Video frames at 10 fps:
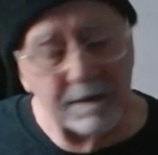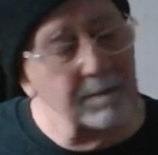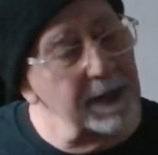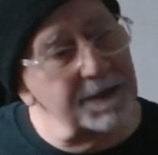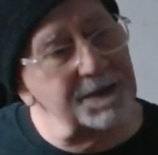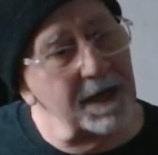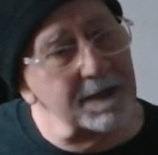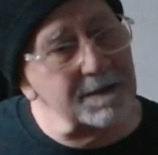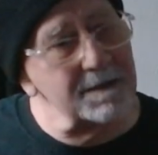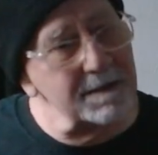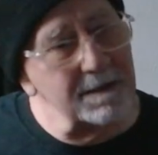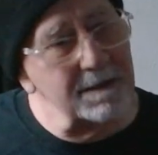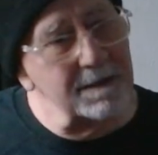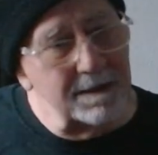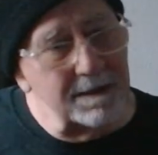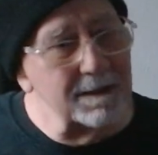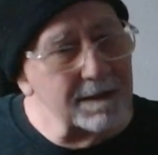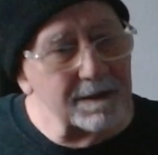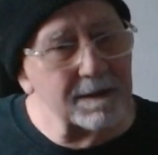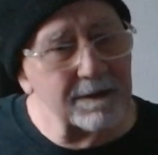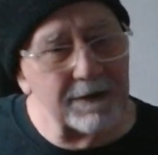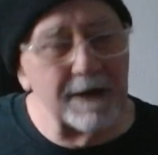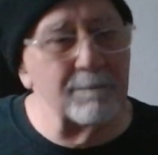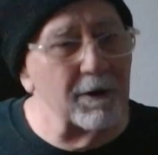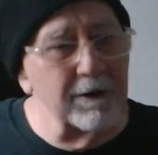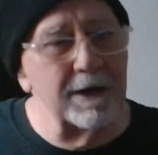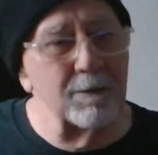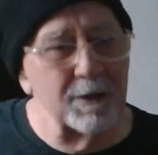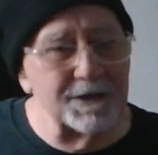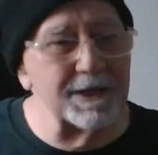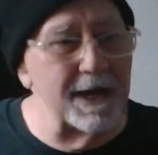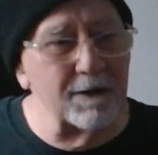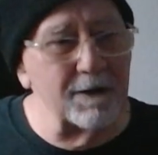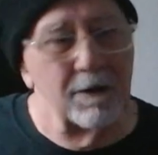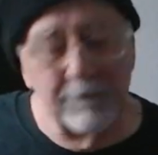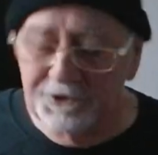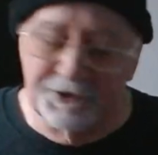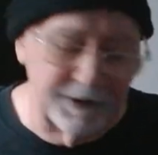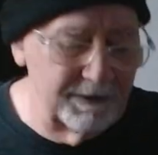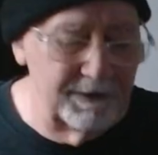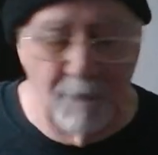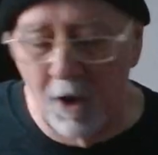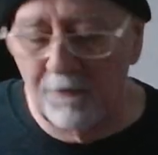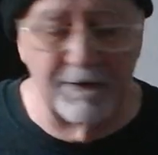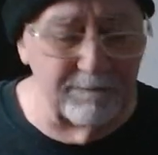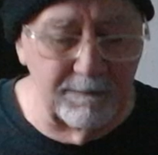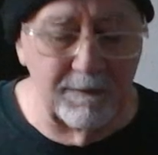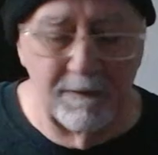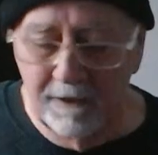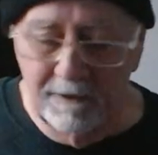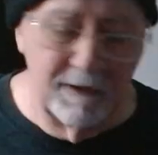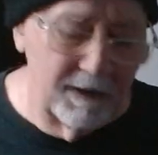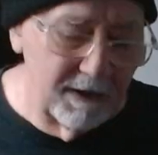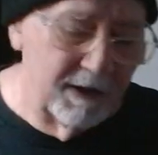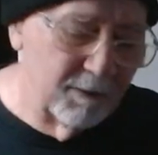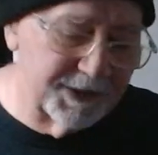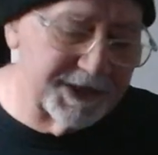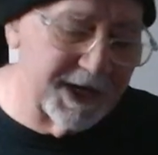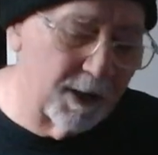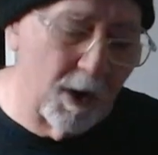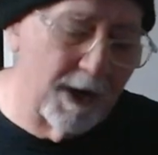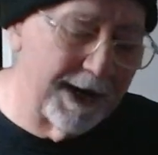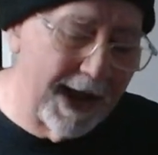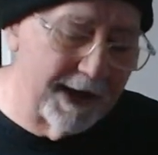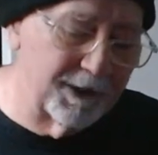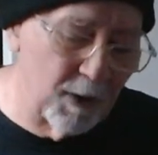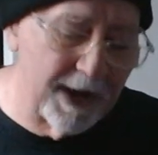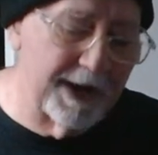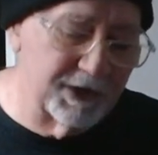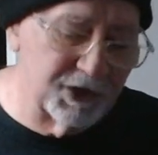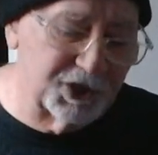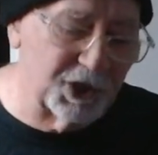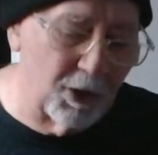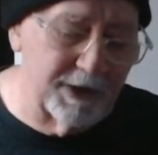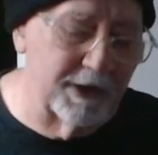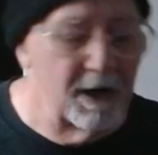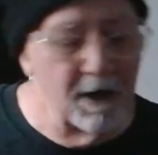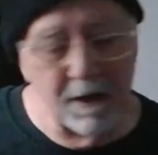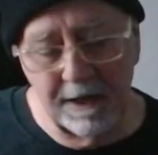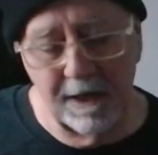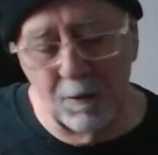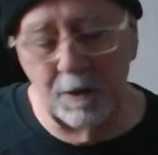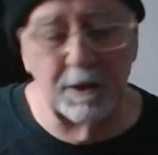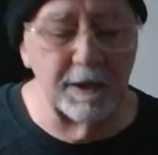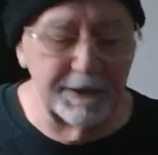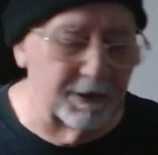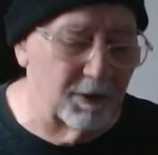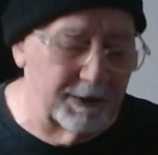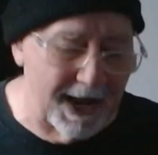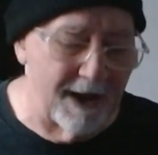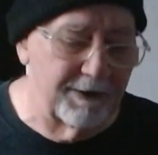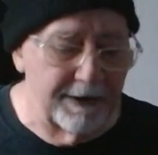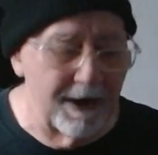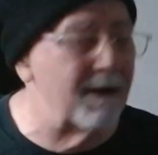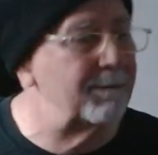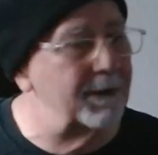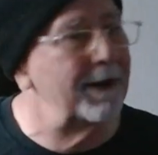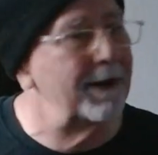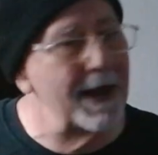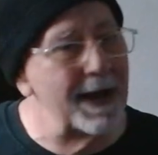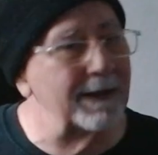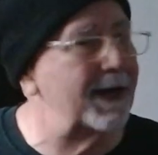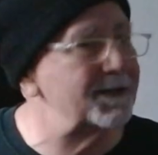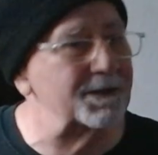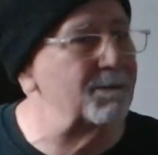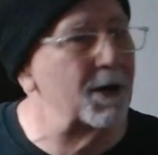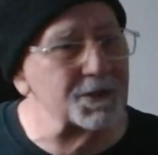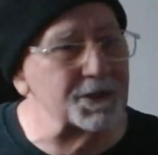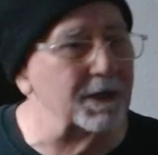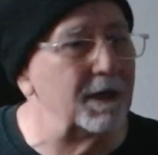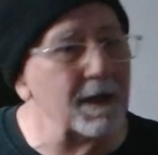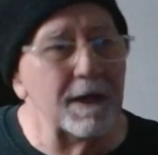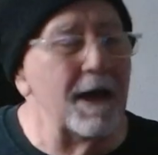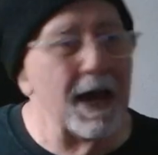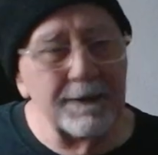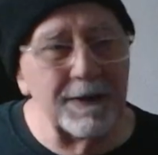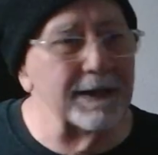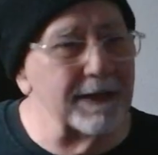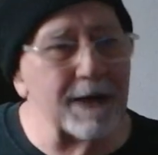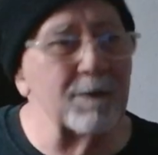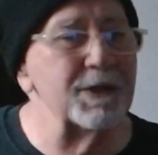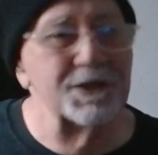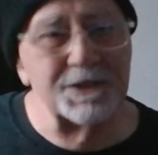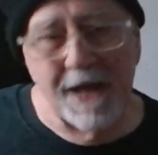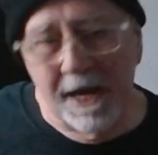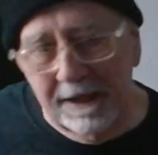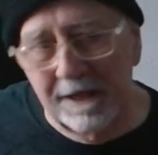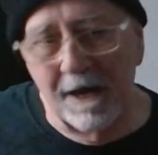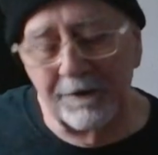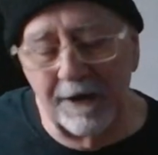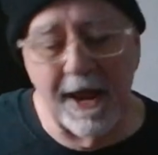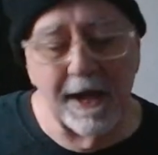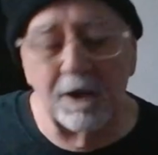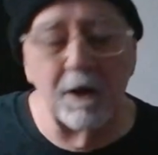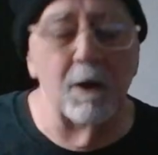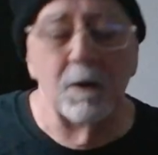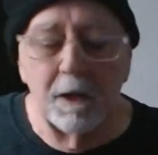Make sense? Then Murray would take, or Richard, both of them, would take one hand away and show you that, okay, well look, you're going down and up in one hand. That's the motion. And then they would just take the other hand and go,